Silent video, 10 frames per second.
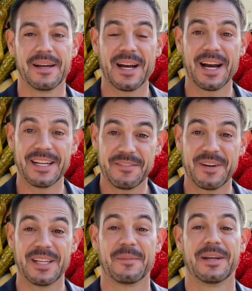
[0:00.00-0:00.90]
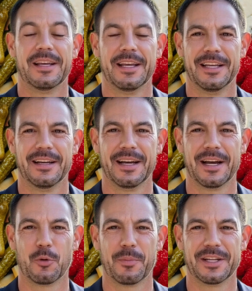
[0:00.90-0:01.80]
high in vitamin D
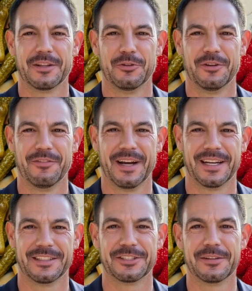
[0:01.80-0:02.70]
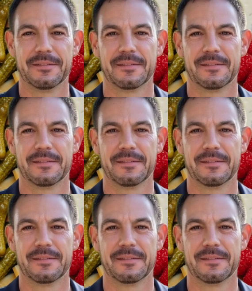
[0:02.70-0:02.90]
and omega-3 fats.